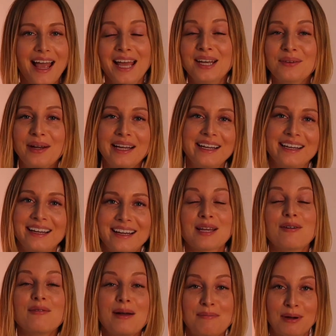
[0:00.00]
Anyway, some
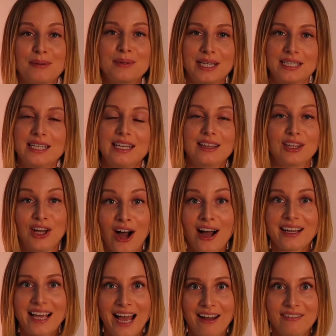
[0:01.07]
of my permanent teeth
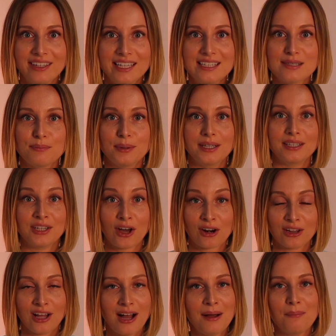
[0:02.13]
got cavities, but not a
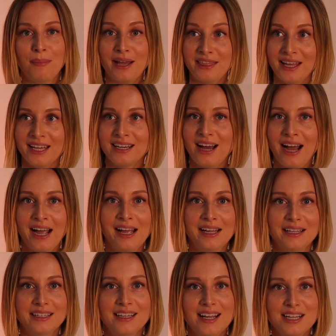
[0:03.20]
lot. By then,
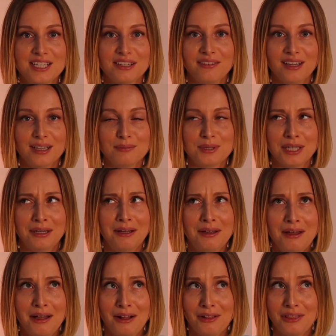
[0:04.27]
I developed a
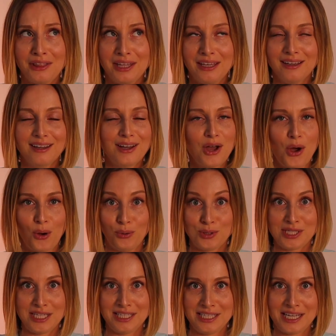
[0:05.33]
healthy,
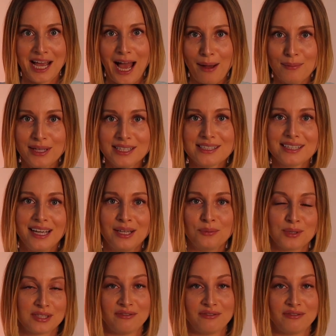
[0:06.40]
OCD habit and